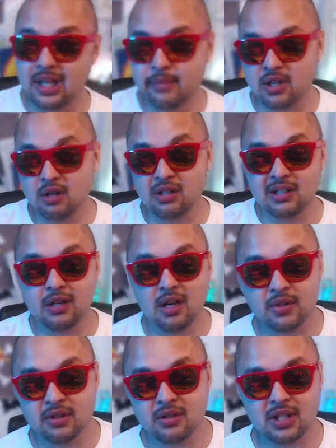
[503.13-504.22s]
Let me know in the
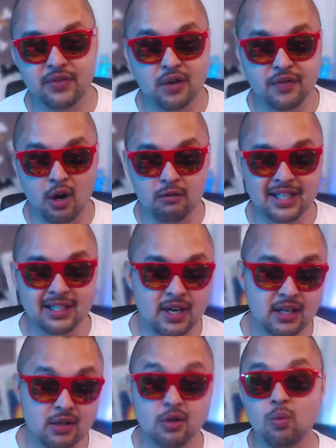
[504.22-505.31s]
comments if you have already
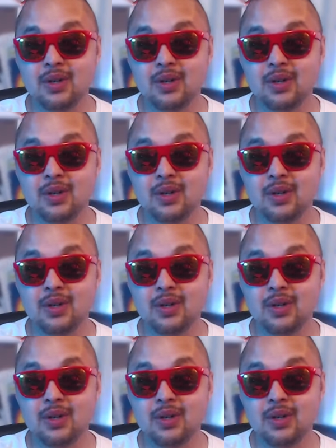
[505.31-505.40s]
tried it or